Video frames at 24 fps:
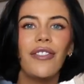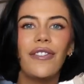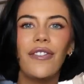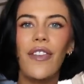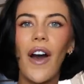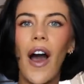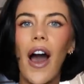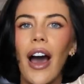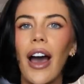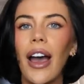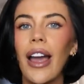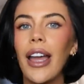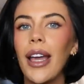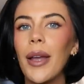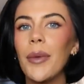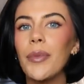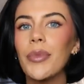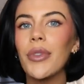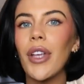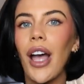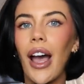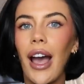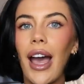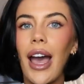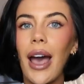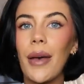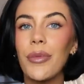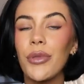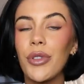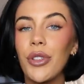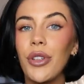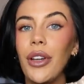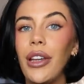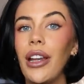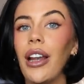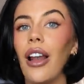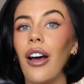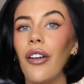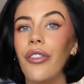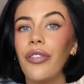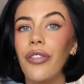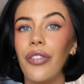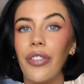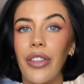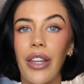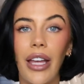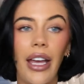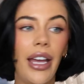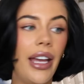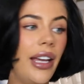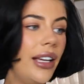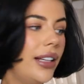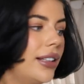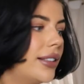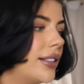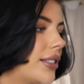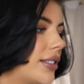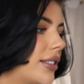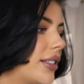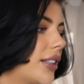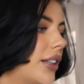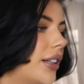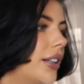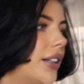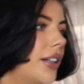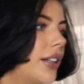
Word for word: vibes I absolutely love this